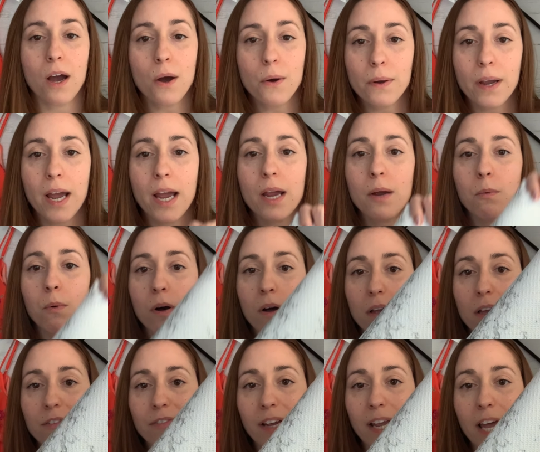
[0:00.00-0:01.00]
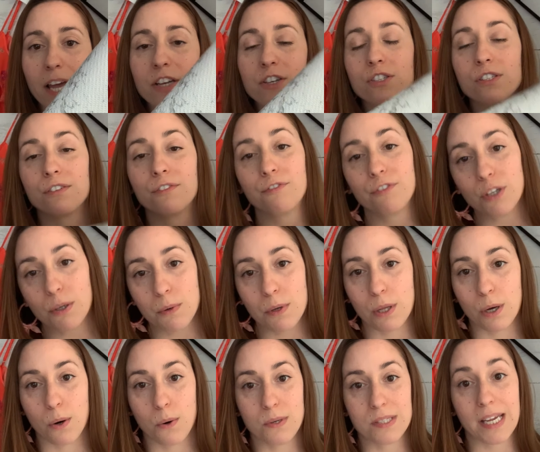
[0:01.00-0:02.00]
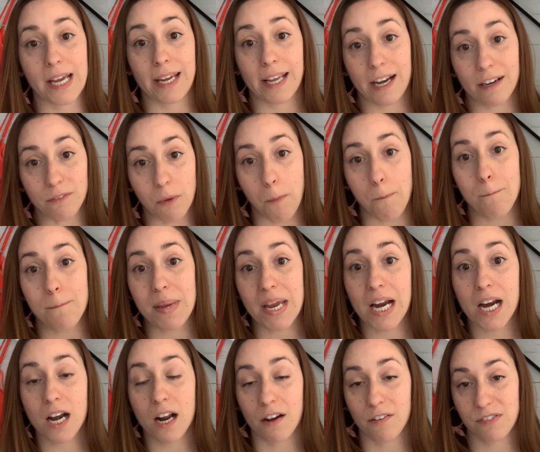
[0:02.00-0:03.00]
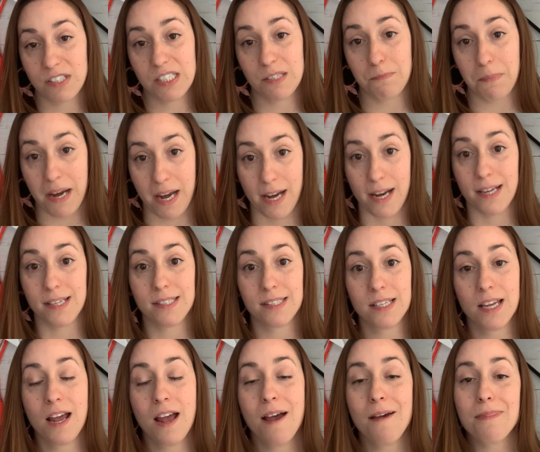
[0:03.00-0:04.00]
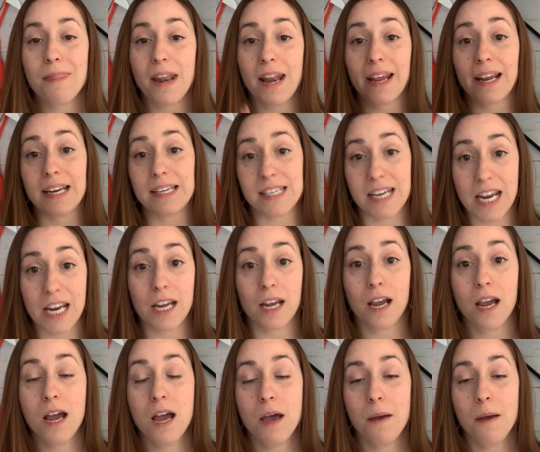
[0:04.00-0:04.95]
okay, well, if I had just a few of those, I could have a big enough space that I could take